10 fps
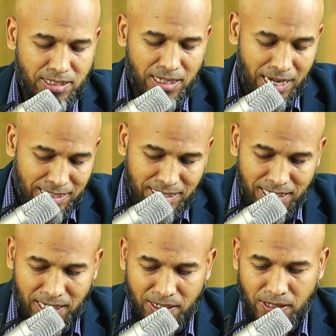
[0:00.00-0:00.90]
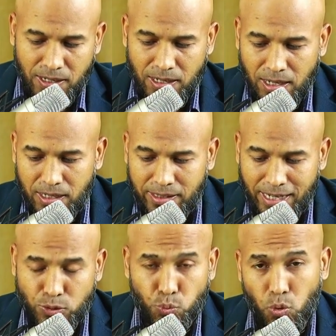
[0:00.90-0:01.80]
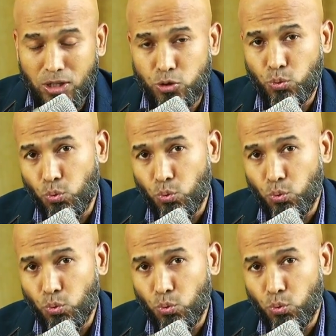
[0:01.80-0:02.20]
idea that what